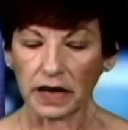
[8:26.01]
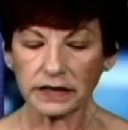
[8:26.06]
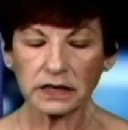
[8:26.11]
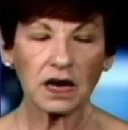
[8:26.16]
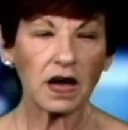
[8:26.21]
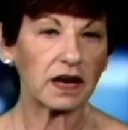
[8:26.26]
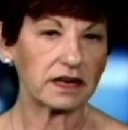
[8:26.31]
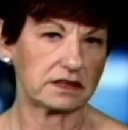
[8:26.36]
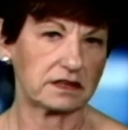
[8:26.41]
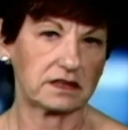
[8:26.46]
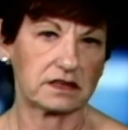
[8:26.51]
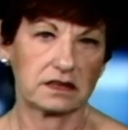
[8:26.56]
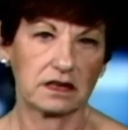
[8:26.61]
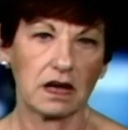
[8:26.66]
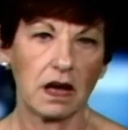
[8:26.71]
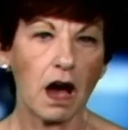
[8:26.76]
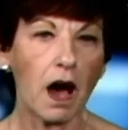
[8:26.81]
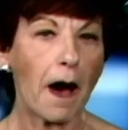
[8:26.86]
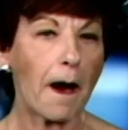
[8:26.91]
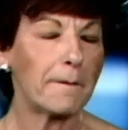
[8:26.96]
a nut,
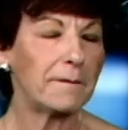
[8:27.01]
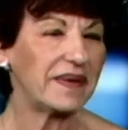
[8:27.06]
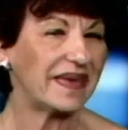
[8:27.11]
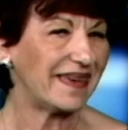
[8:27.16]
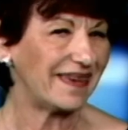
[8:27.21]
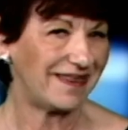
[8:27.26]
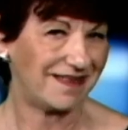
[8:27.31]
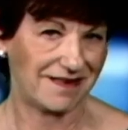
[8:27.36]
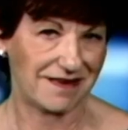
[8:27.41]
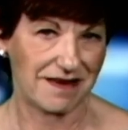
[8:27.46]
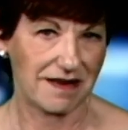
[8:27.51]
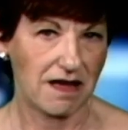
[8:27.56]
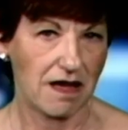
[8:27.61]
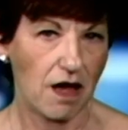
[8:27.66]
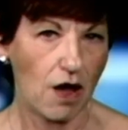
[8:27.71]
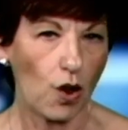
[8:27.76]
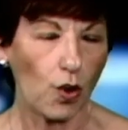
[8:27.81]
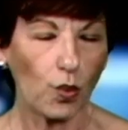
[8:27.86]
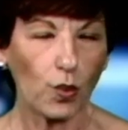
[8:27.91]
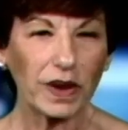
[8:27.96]
a bean.
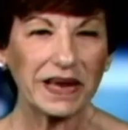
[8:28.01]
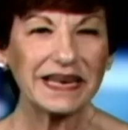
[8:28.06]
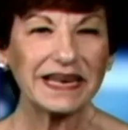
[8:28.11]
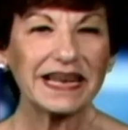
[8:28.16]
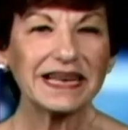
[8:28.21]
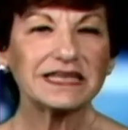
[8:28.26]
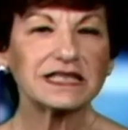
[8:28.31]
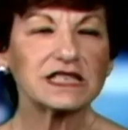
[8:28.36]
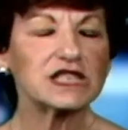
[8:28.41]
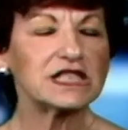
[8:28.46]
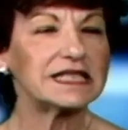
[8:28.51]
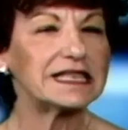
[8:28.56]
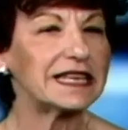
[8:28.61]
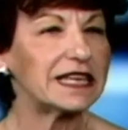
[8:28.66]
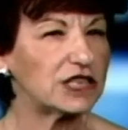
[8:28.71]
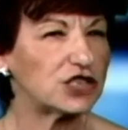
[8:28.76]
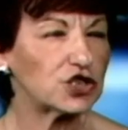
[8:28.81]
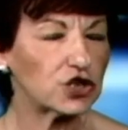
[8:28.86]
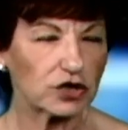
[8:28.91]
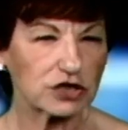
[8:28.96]
We need to
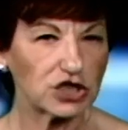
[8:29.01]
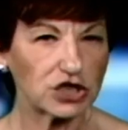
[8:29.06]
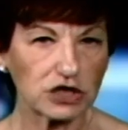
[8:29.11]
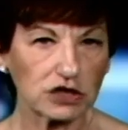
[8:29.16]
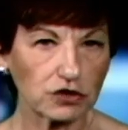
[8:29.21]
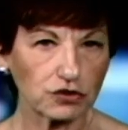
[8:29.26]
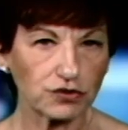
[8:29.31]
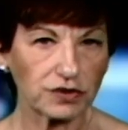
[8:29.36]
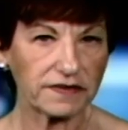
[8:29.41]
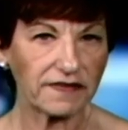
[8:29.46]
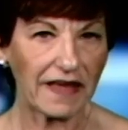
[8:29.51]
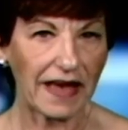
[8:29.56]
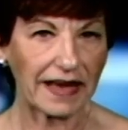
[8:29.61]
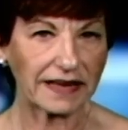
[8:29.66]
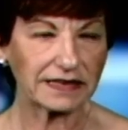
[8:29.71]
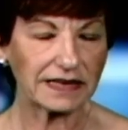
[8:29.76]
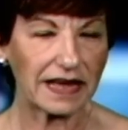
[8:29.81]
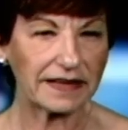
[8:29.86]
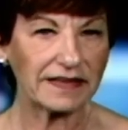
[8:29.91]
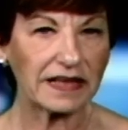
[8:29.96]
teach our children
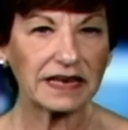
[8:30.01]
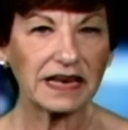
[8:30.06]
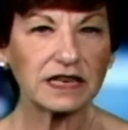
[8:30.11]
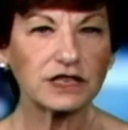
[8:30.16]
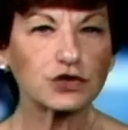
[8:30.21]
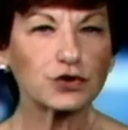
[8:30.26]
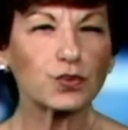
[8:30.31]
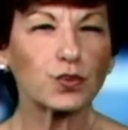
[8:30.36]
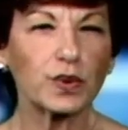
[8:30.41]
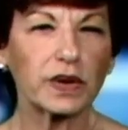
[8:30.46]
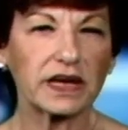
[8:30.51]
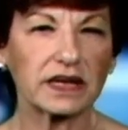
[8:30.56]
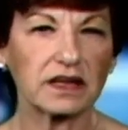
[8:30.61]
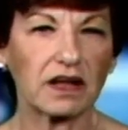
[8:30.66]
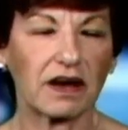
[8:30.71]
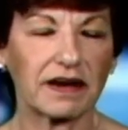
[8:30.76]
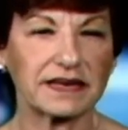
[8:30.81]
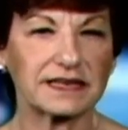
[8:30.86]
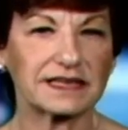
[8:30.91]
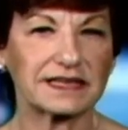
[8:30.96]
that, and they need to
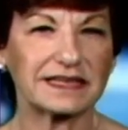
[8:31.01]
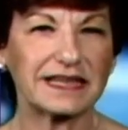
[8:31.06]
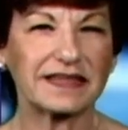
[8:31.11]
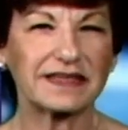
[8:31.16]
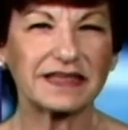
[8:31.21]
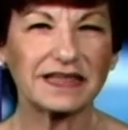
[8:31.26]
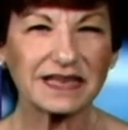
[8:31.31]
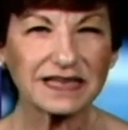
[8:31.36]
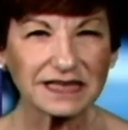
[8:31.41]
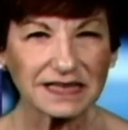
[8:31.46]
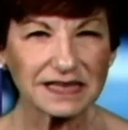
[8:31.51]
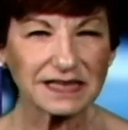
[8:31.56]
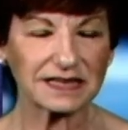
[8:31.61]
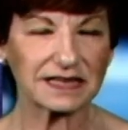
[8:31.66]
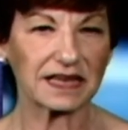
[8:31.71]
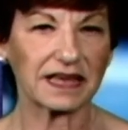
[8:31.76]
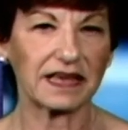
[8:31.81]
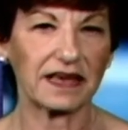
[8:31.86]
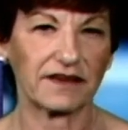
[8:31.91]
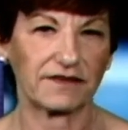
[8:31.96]
realize that this
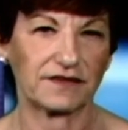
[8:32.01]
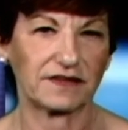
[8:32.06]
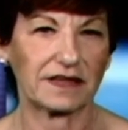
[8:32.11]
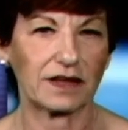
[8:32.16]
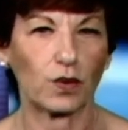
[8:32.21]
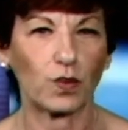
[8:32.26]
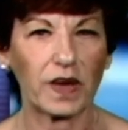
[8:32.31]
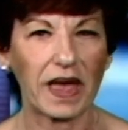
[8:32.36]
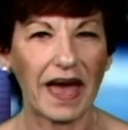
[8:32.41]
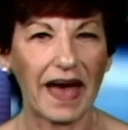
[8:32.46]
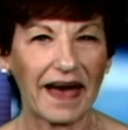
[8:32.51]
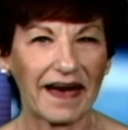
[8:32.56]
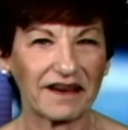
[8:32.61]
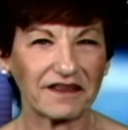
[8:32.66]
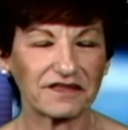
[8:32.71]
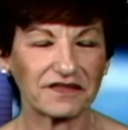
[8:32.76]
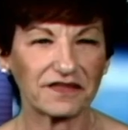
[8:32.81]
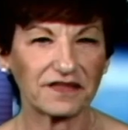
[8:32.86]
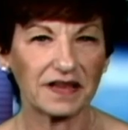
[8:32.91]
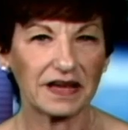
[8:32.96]
is the gift that we
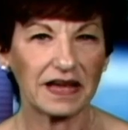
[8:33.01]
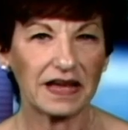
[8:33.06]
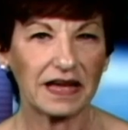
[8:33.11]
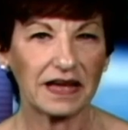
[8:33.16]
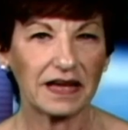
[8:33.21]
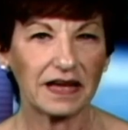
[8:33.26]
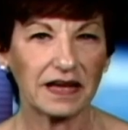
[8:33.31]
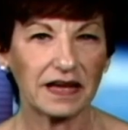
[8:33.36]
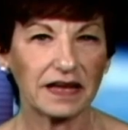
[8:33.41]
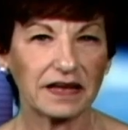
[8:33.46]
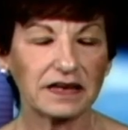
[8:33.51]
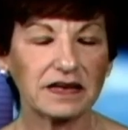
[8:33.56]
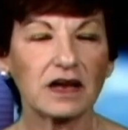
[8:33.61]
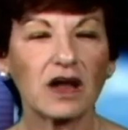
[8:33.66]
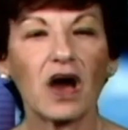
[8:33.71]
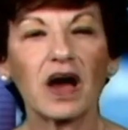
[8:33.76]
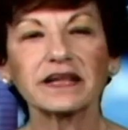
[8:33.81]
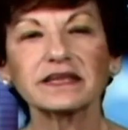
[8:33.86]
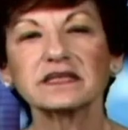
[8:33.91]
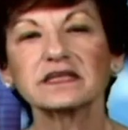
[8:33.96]
have.
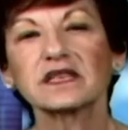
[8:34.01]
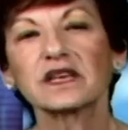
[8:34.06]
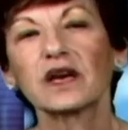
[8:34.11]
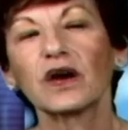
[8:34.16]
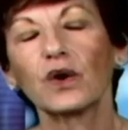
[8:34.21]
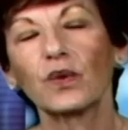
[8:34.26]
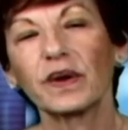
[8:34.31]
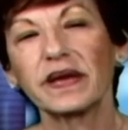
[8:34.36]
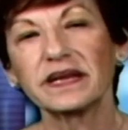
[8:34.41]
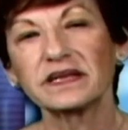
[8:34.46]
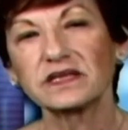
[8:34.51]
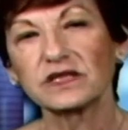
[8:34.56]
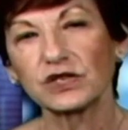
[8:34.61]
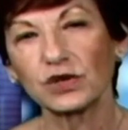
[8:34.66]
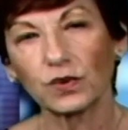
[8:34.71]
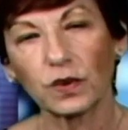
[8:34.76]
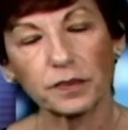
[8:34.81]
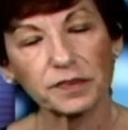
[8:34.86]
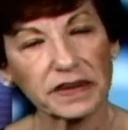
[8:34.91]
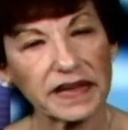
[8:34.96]
Not to go
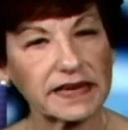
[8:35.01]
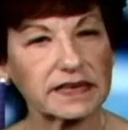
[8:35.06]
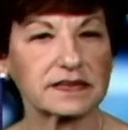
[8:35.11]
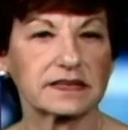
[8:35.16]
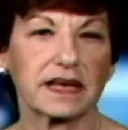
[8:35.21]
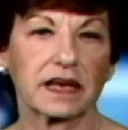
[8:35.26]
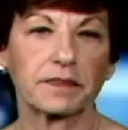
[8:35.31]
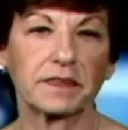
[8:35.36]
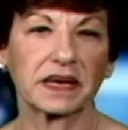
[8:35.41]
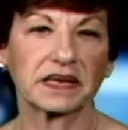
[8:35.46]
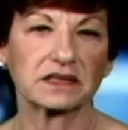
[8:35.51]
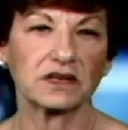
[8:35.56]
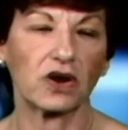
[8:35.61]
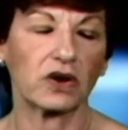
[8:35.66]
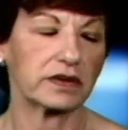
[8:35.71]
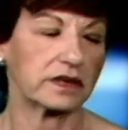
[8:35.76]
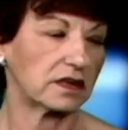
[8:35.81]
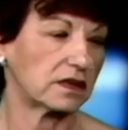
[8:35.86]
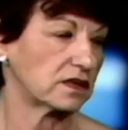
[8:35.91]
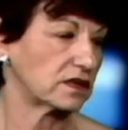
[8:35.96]
into a place like
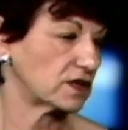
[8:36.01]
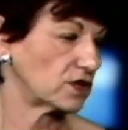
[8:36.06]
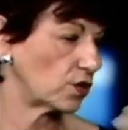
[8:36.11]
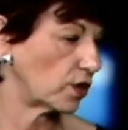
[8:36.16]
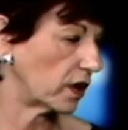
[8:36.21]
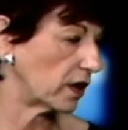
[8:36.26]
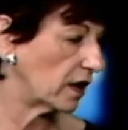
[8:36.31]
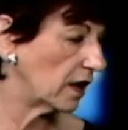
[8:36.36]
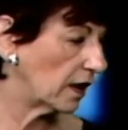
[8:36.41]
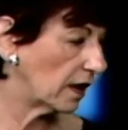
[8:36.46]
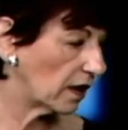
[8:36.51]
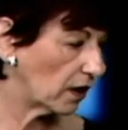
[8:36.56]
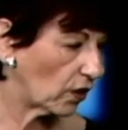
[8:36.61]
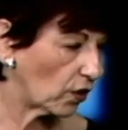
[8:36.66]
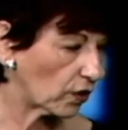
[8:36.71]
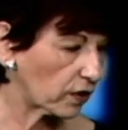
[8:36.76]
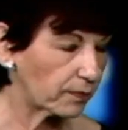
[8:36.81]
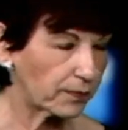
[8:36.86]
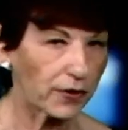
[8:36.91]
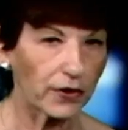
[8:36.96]
McDonald's
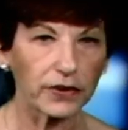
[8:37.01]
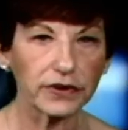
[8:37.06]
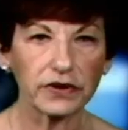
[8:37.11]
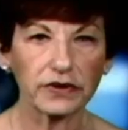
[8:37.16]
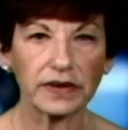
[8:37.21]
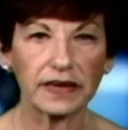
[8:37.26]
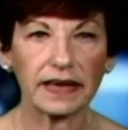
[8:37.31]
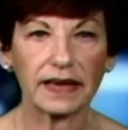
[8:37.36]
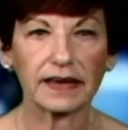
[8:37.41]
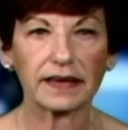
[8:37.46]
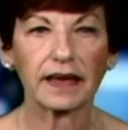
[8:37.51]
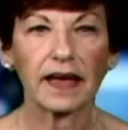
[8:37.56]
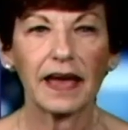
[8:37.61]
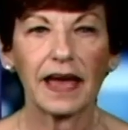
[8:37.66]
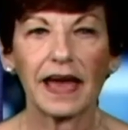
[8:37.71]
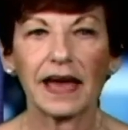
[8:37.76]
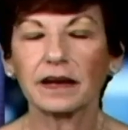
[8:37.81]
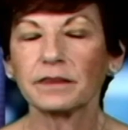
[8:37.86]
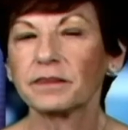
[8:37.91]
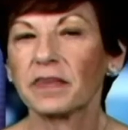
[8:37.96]
or Burger King
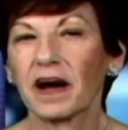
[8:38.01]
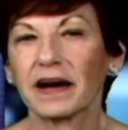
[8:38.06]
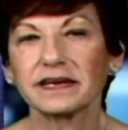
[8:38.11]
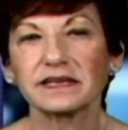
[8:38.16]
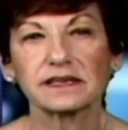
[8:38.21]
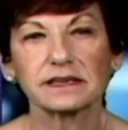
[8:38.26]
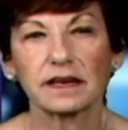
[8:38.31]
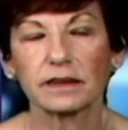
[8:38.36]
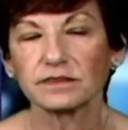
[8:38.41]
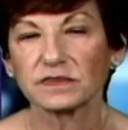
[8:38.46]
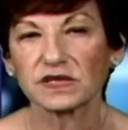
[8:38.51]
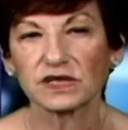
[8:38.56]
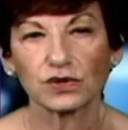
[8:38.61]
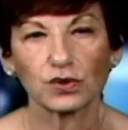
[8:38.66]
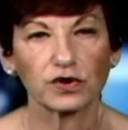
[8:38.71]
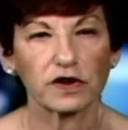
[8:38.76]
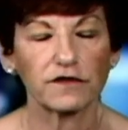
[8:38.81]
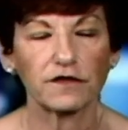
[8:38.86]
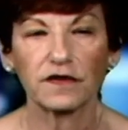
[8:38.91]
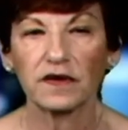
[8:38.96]
and buy some
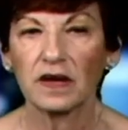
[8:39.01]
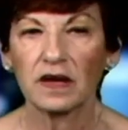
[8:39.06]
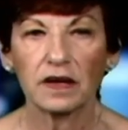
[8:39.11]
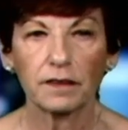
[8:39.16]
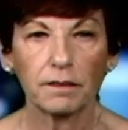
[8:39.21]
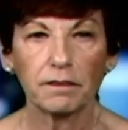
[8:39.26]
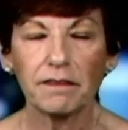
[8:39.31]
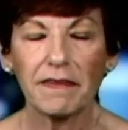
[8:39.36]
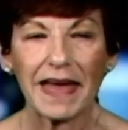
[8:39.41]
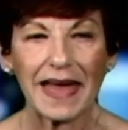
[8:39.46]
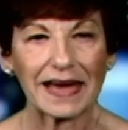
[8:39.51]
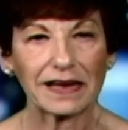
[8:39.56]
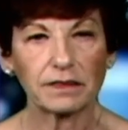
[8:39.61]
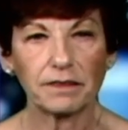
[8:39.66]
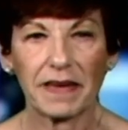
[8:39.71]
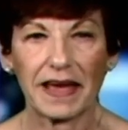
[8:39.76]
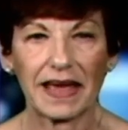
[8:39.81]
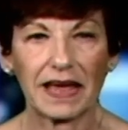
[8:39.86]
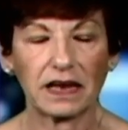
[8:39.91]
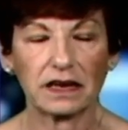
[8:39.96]
sort of
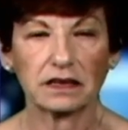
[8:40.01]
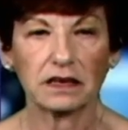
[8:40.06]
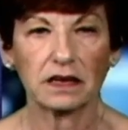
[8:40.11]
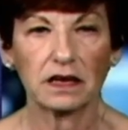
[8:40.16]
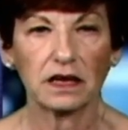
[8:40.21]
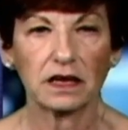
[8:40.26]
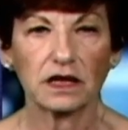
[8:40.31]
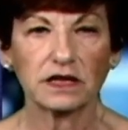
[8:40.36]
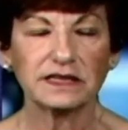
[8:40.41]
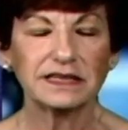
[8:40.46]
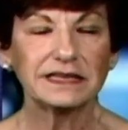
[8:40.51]
man-made